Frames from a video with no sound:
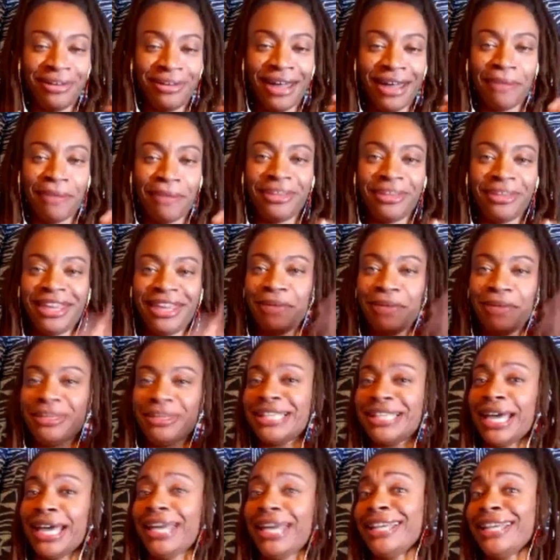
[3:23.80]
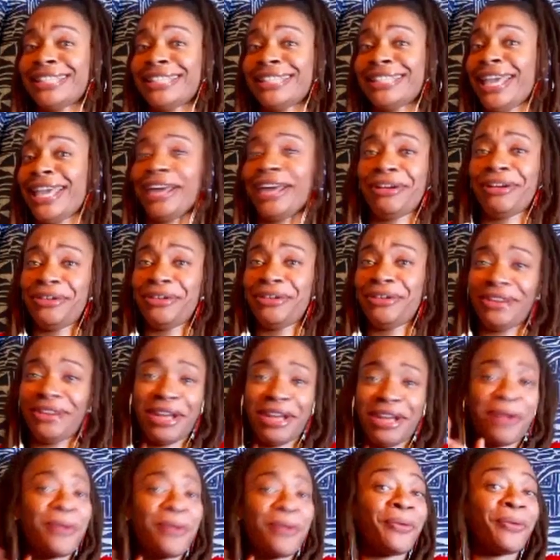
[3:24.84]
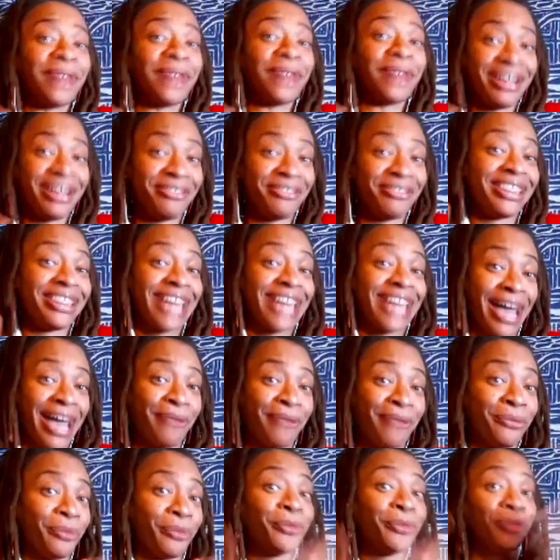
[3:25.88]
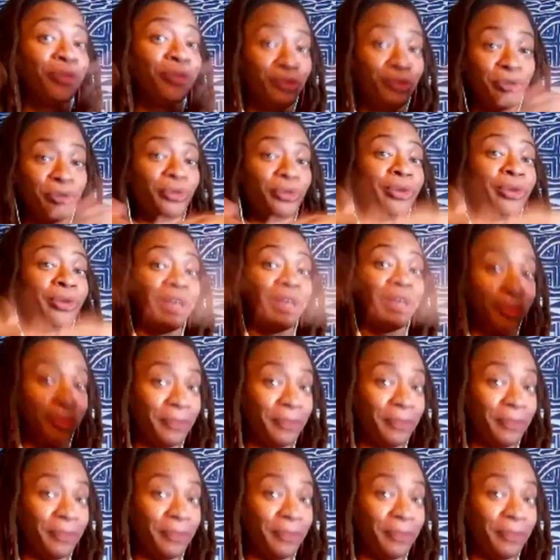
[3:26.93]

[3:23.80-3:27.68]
I'm the Kimbi Tiez category, whatever that will